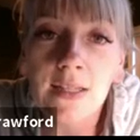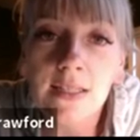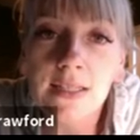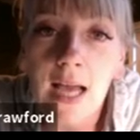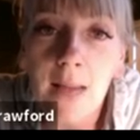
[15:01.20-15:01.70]
the
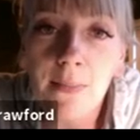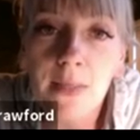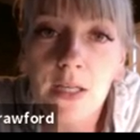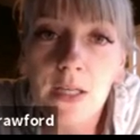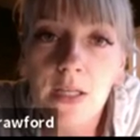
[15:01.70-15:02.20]
top
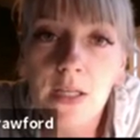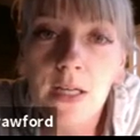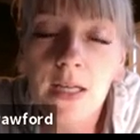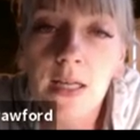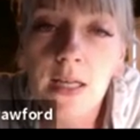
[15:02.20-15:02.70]
here,
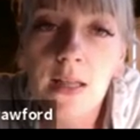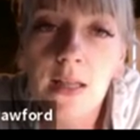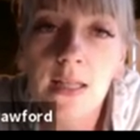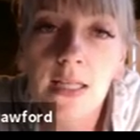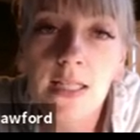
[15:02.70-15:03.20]

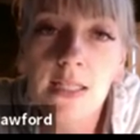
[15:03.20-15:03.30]
these